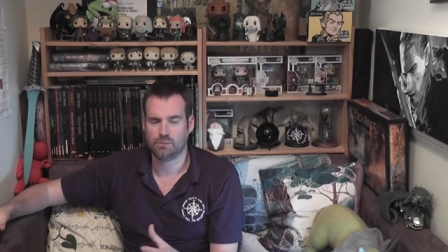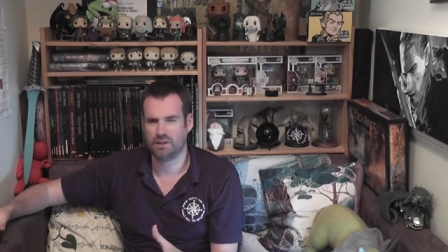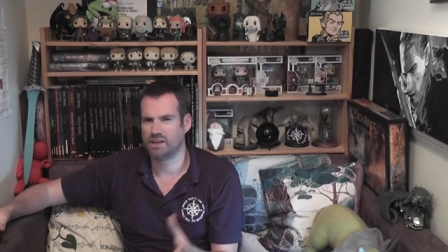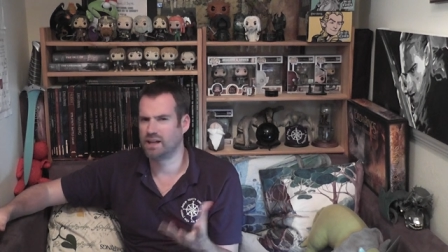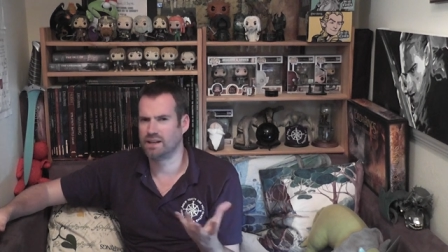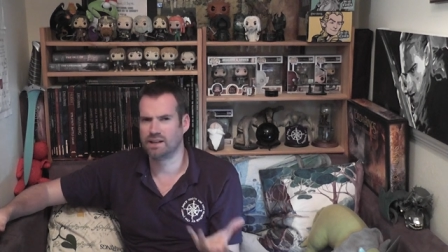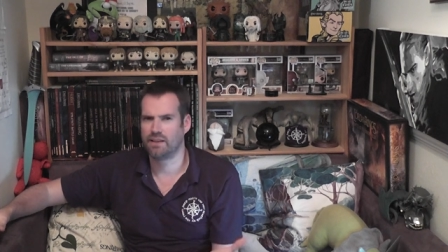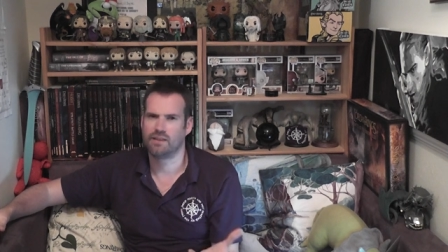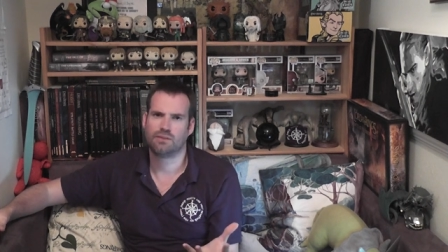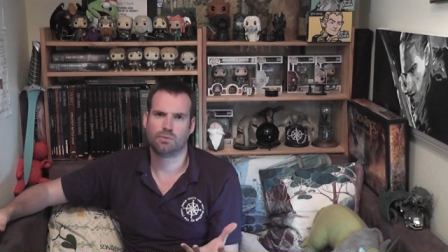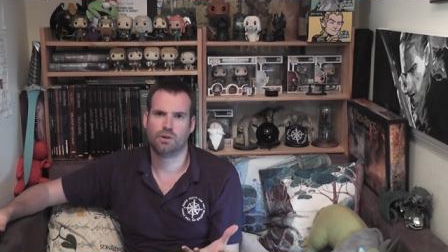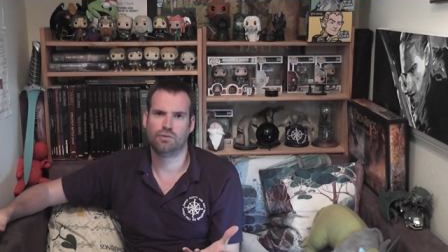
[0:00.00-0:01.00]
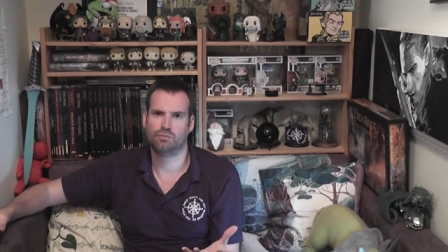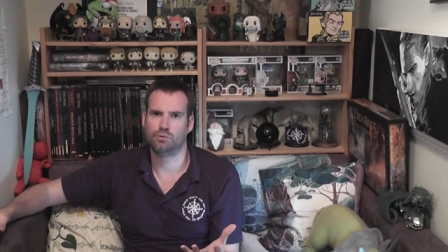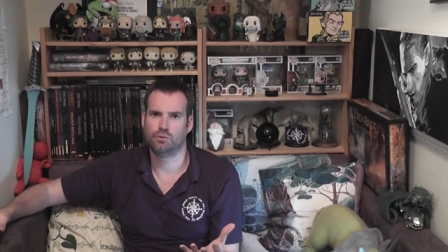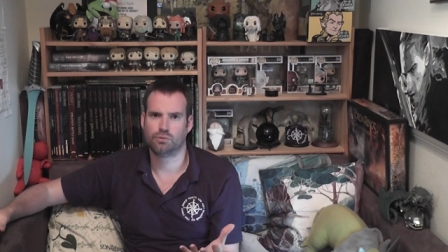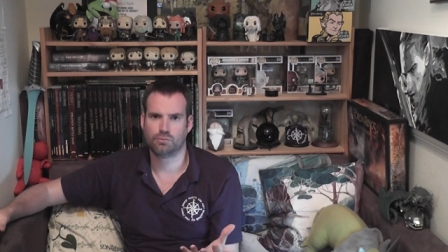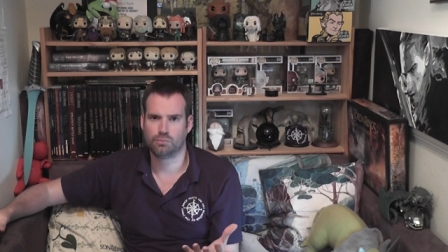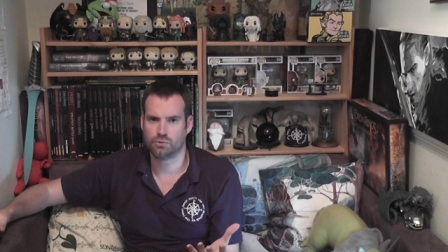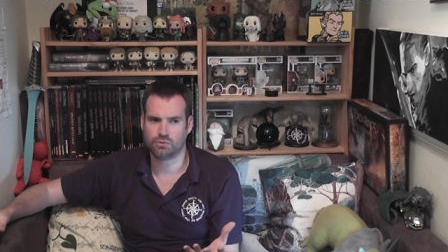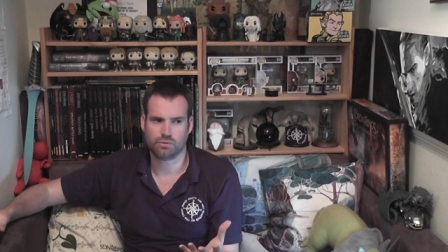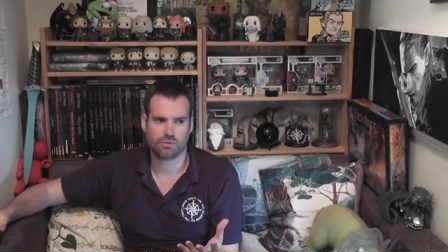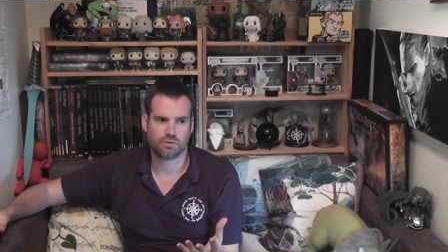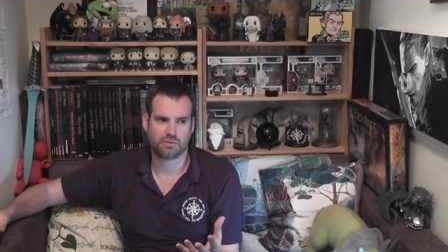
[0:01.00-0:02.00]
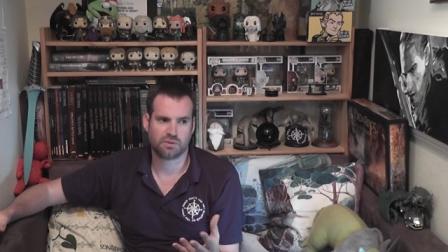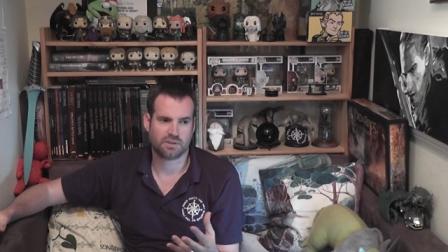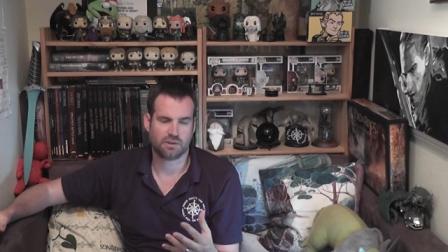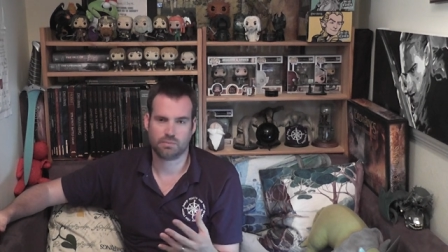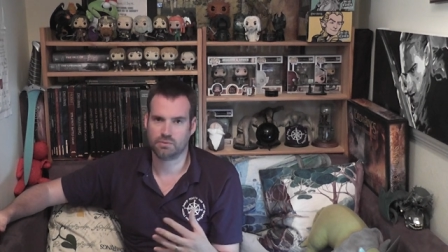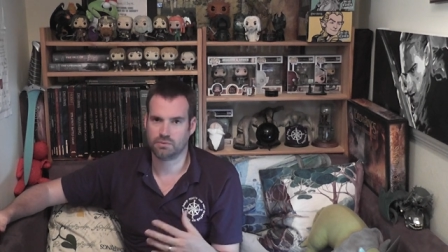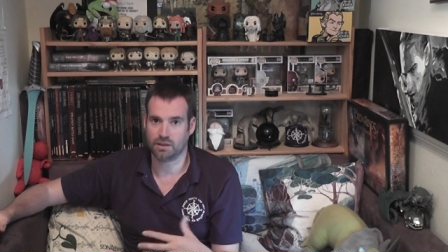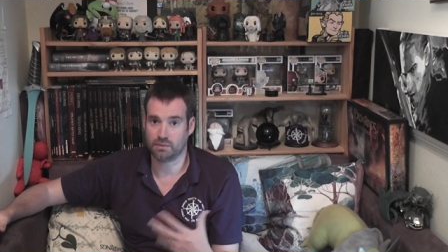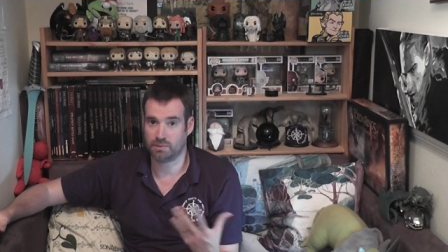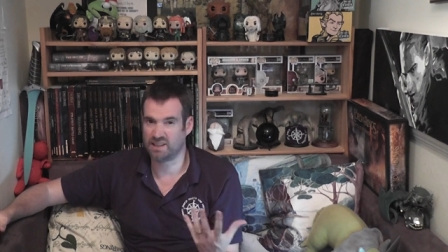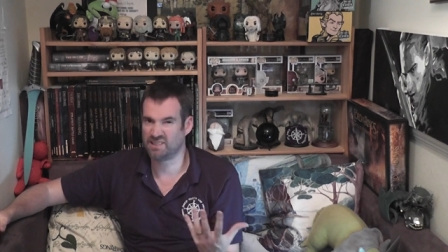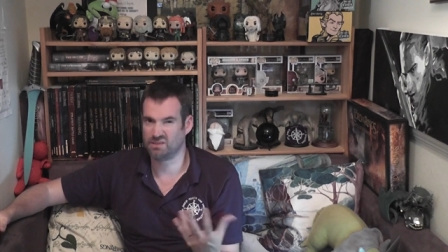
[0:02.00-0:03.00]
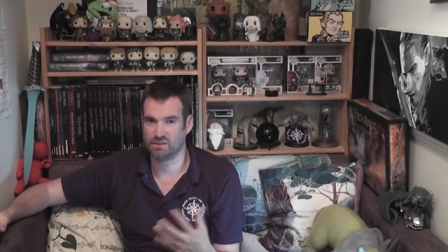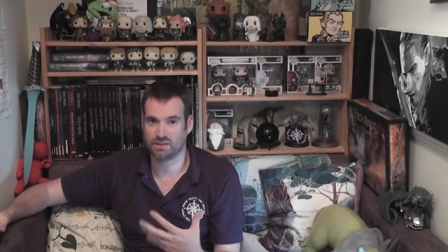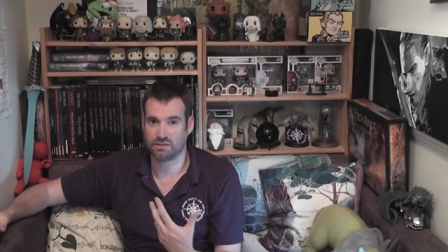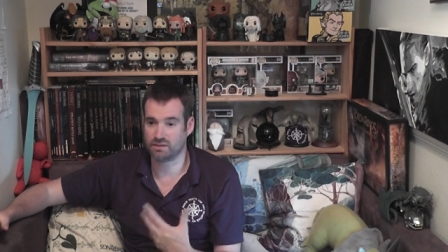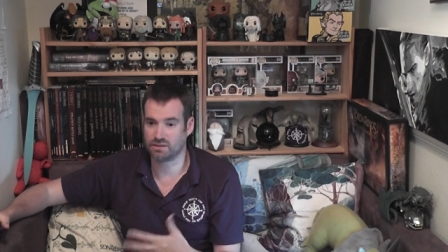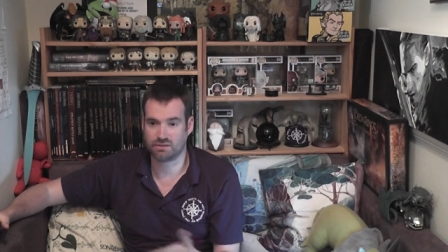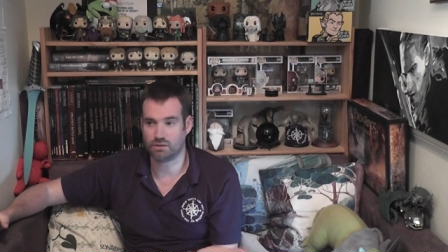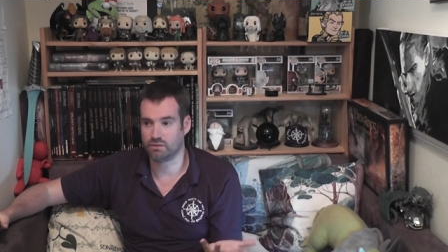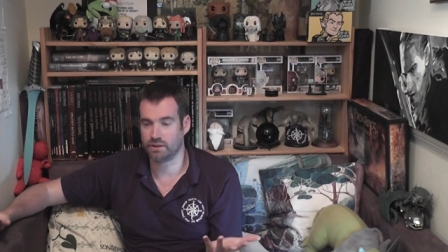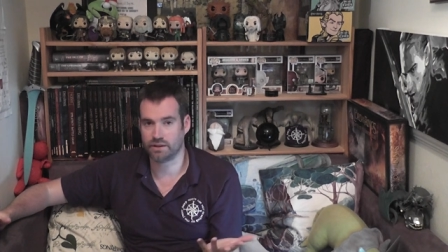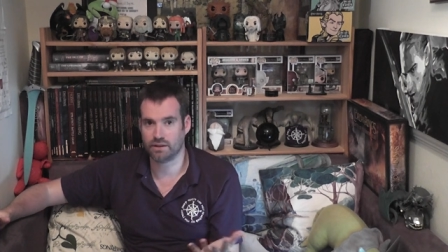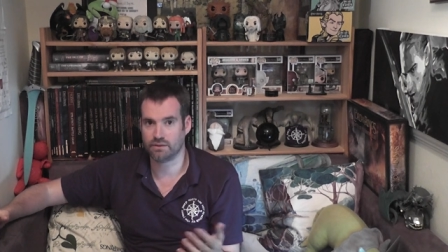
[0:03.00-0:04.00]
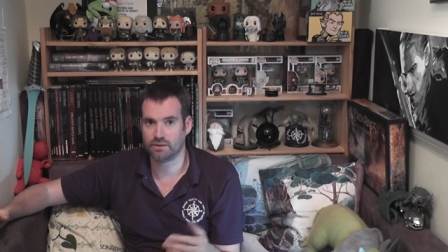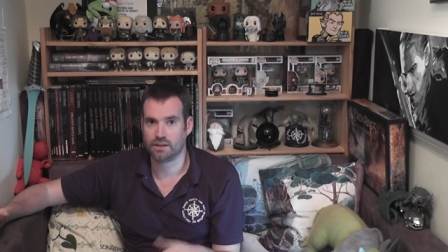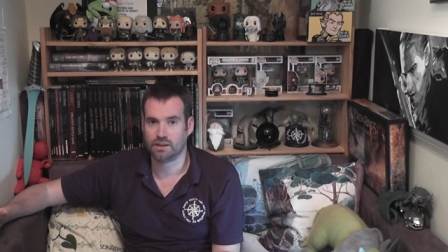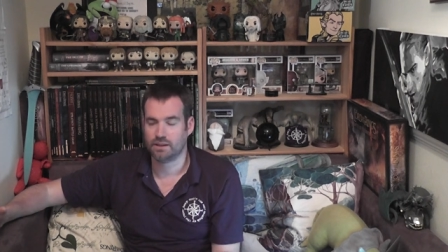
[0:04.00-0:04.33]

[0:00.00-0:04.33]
But then I had another 12 more Mordor Orcs, for example, like the plastic ones, so I just got rid of those.